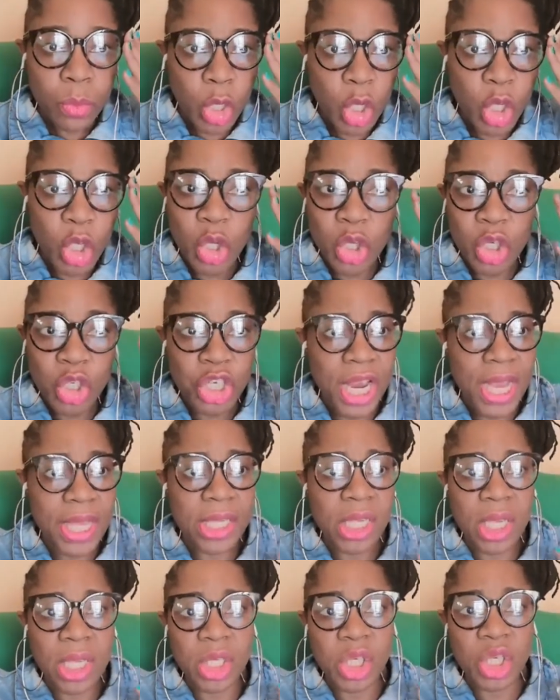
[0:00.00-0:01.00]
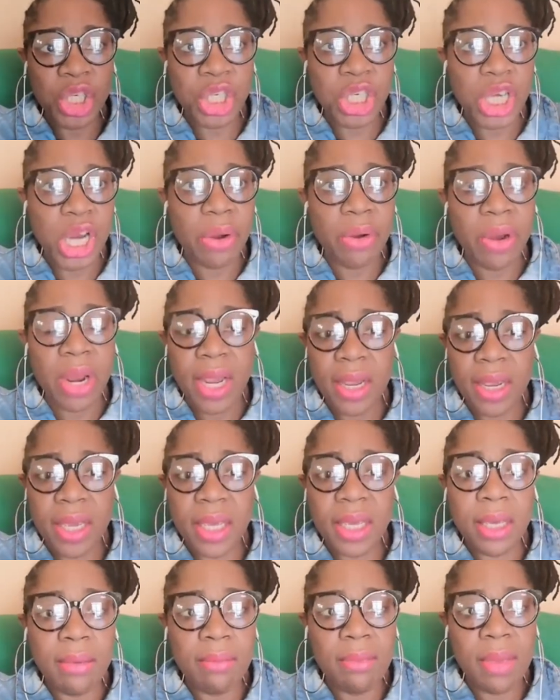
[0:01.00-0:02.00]
you're just sharing
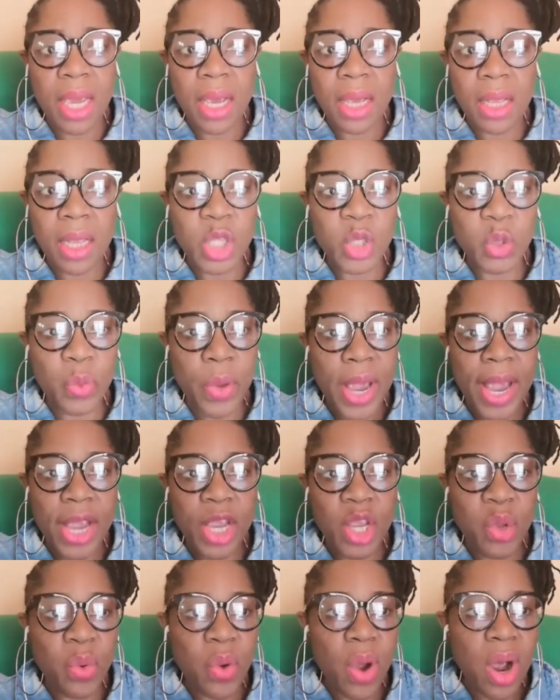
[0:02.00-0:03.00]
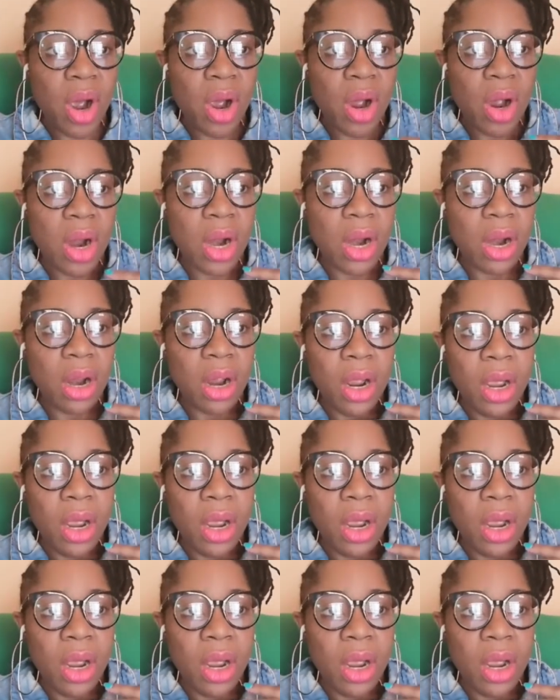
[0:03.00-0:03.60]
emails where you are